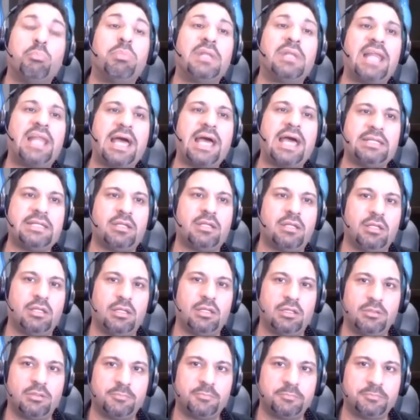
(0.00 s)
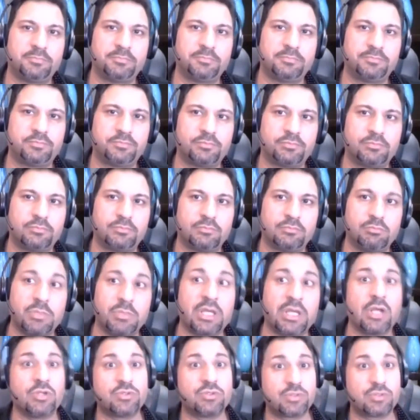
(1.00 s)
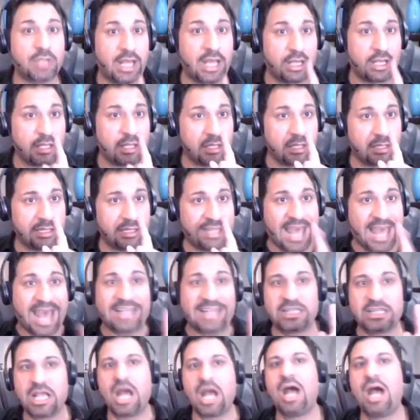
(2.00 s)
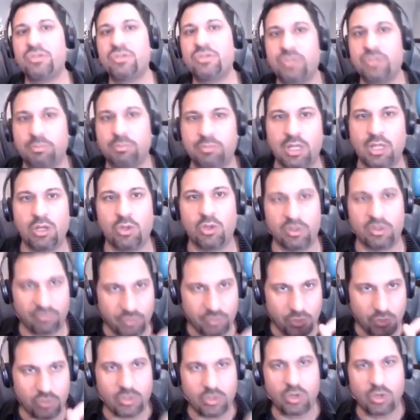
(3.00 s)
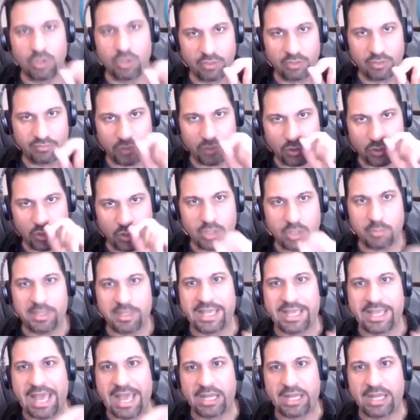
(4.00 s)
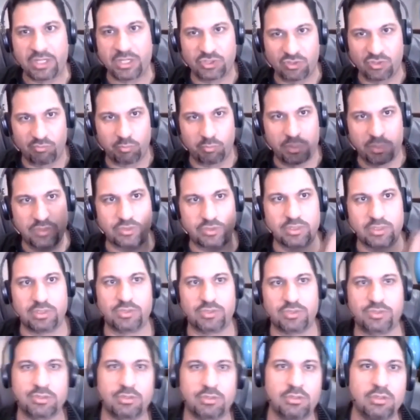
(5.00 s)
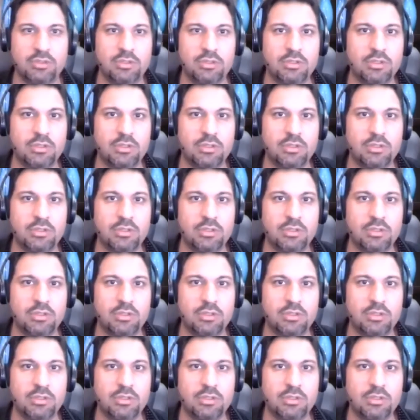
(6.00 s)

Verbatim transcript: Blindly. Because that concept alone, if you, don't, if you know the mechanics of business,